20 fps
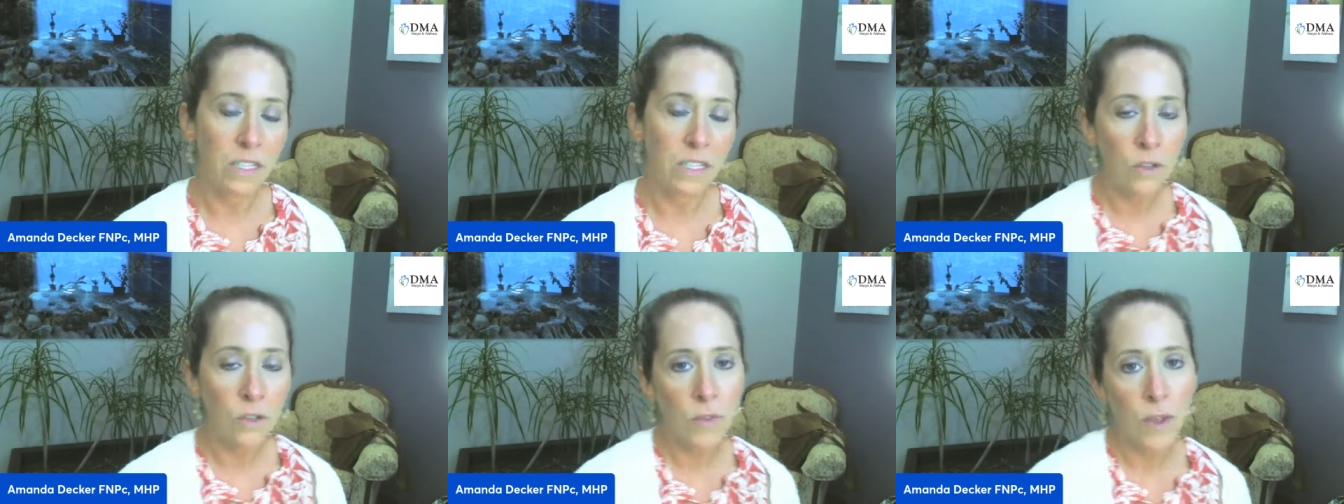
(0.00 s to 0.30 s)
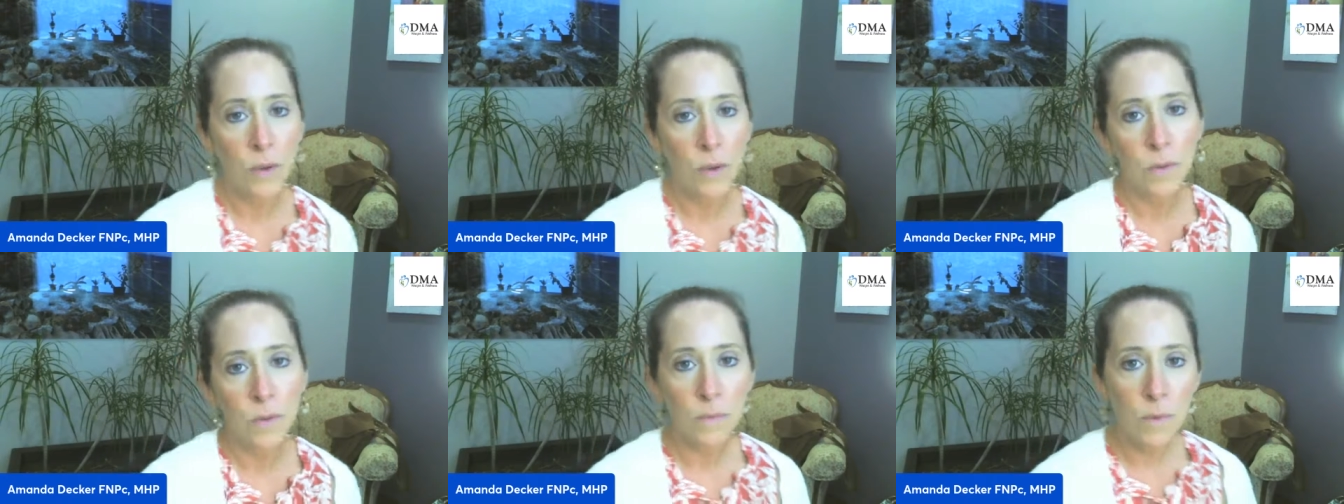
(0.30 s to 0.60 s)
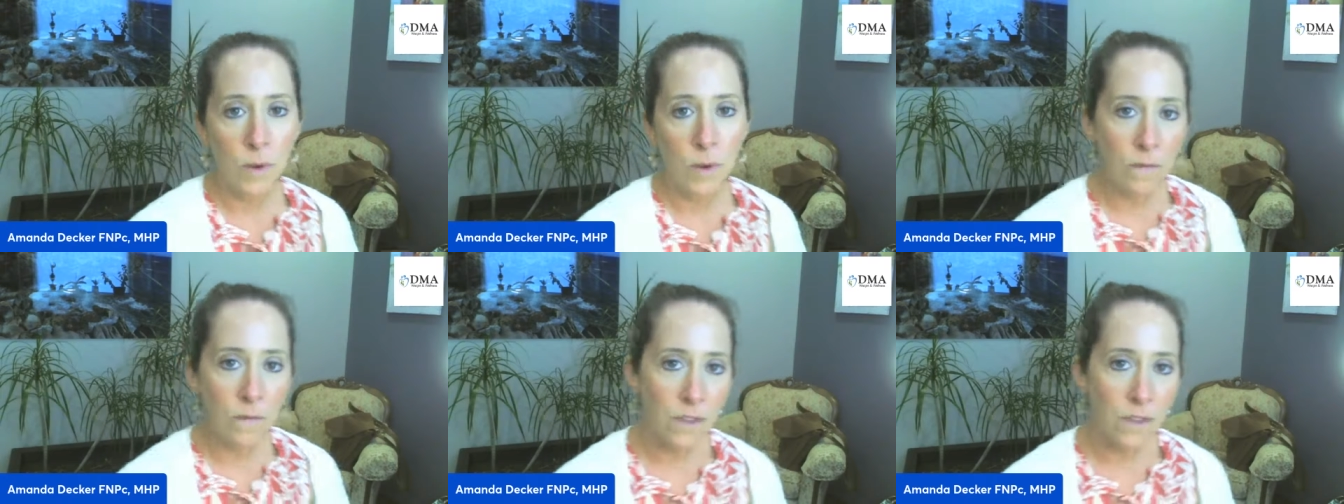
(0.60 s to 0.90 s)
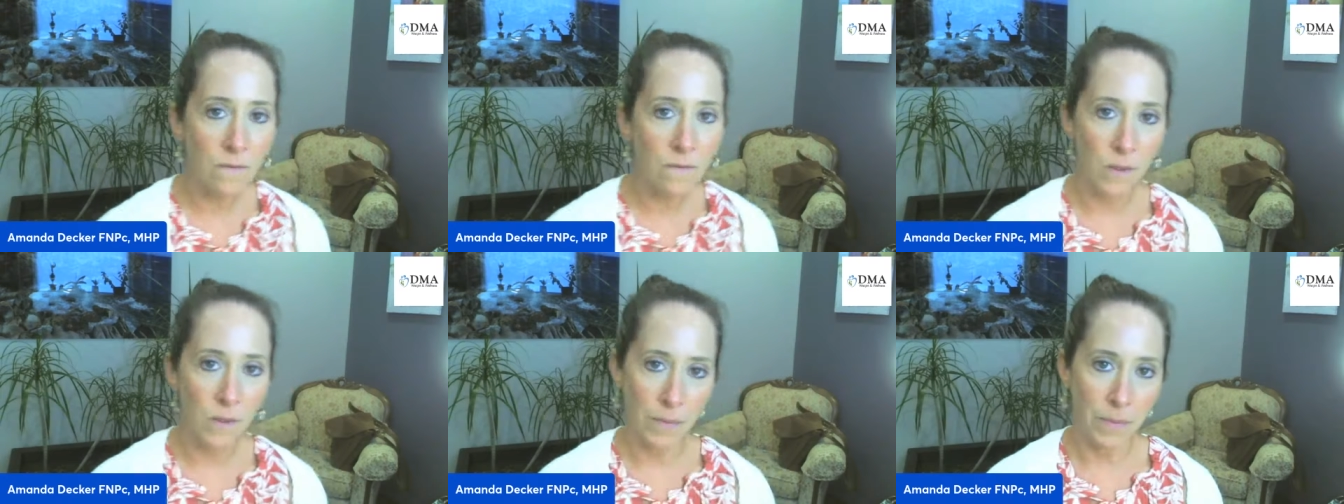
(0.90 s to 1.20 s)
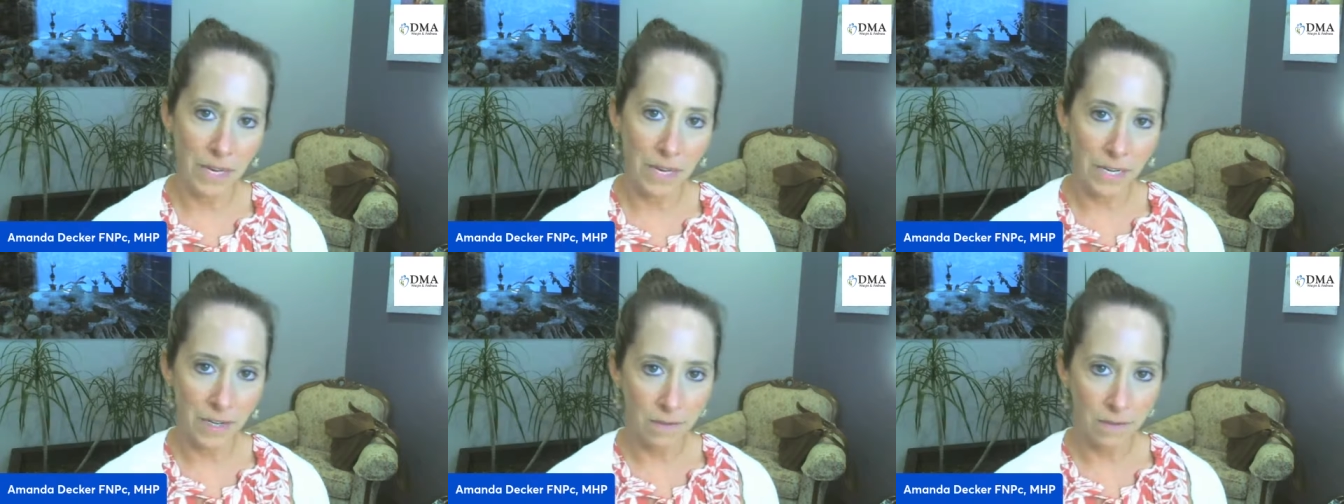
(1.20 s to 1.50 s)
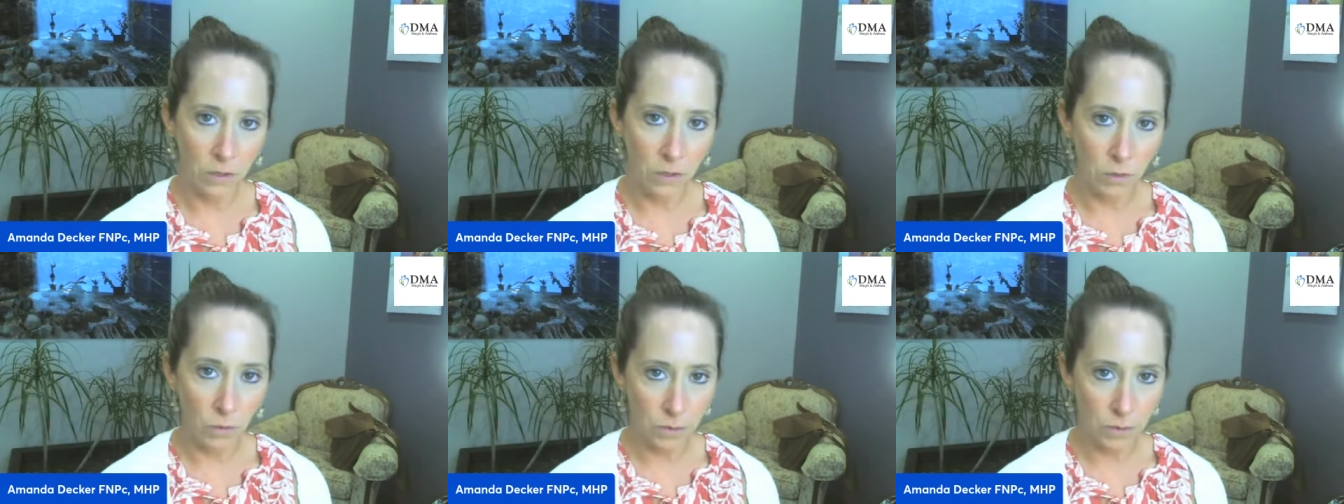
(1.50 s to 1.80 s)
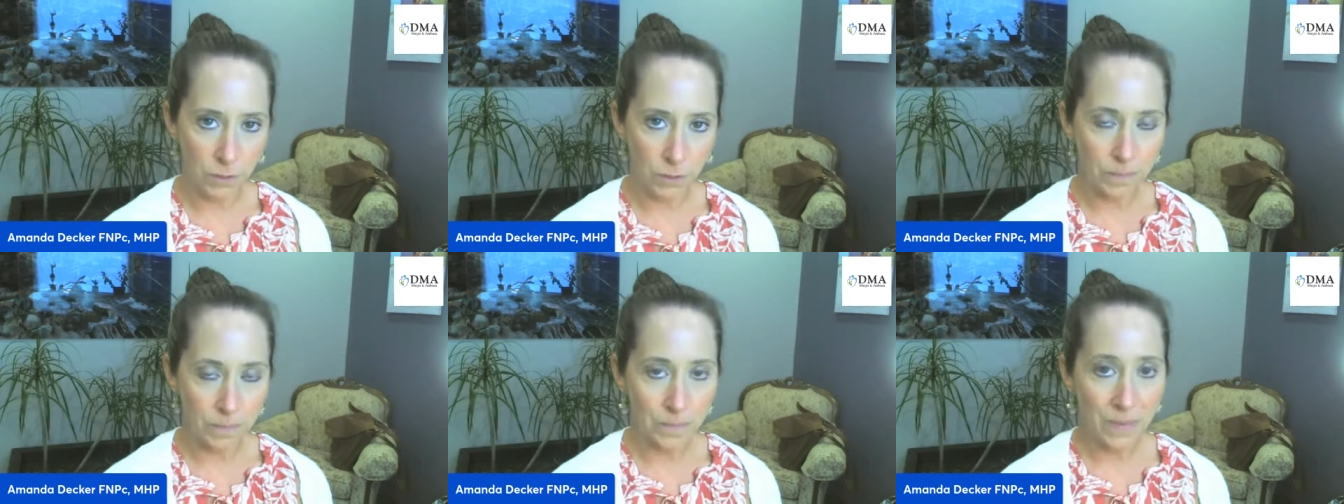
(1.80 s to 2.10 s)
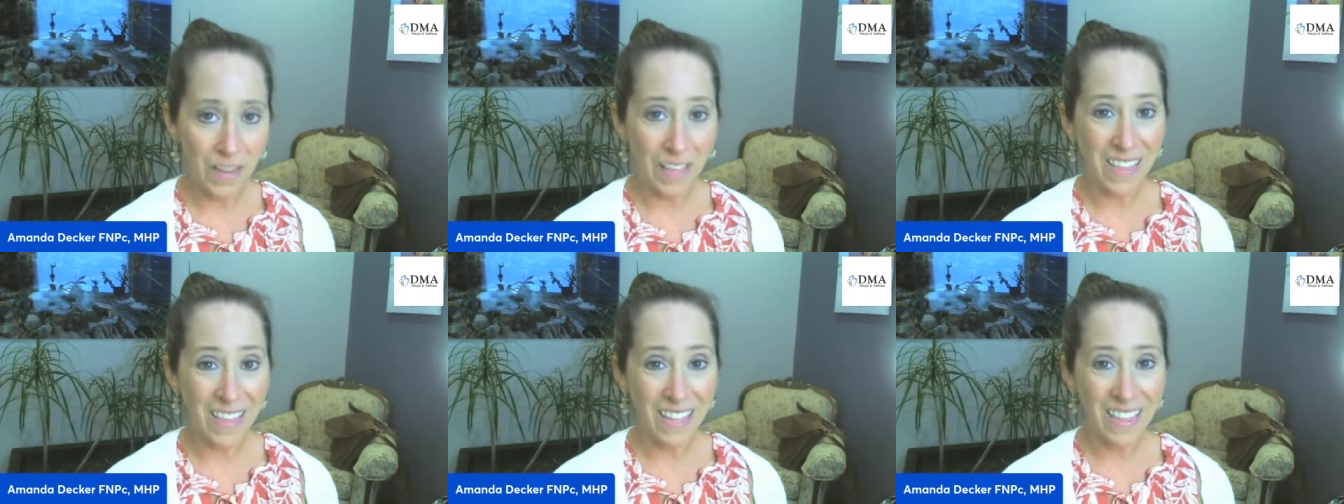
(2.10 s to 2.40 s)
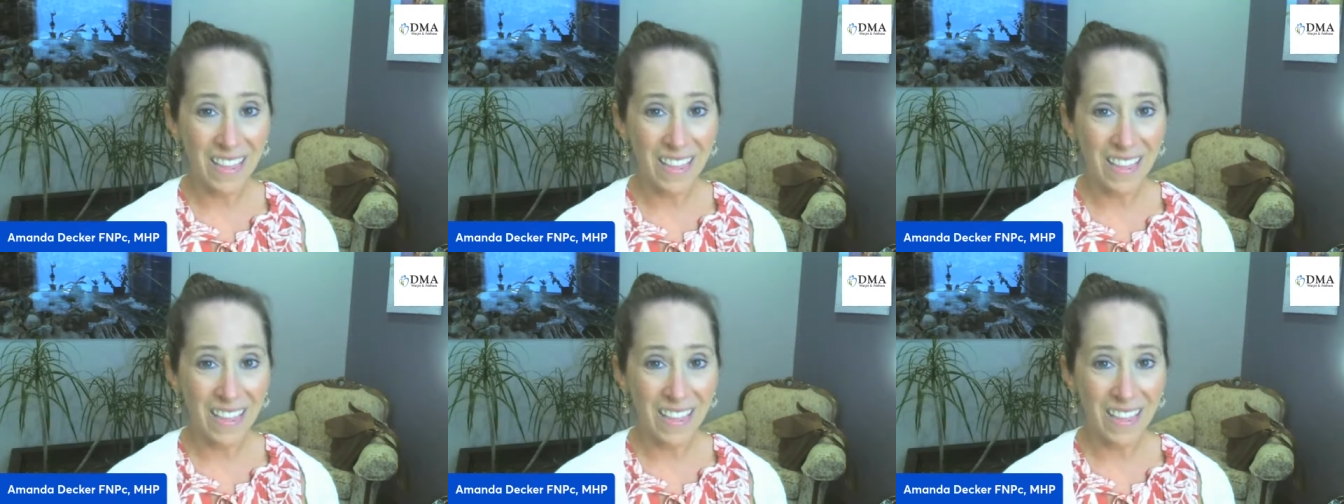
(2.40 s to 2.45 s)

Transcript: So they removed them from the individuals and then